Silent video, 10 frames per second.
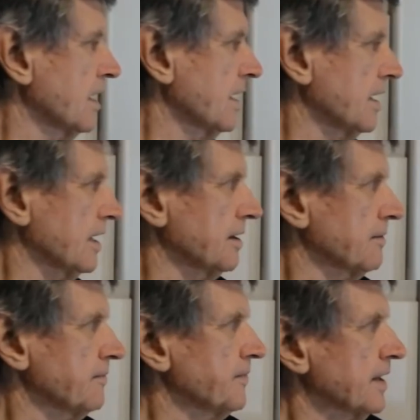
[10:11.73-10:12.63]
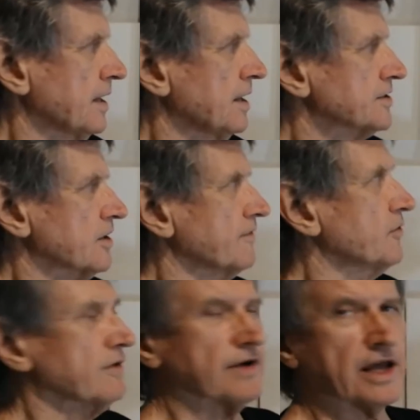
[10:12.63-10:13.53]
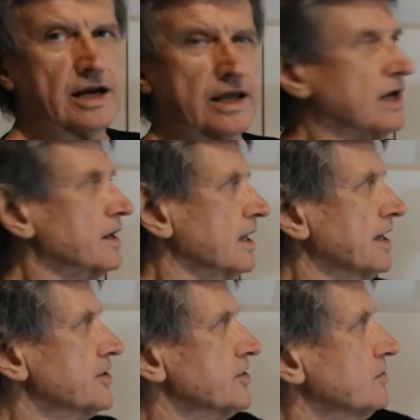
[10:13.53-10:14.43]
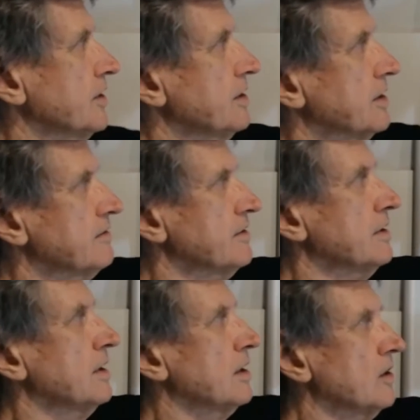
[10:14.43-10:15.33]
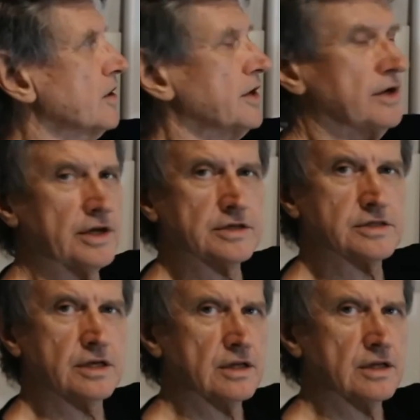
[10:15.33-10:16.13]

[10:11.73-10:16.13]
So if you ever get a calculation where you're given light years,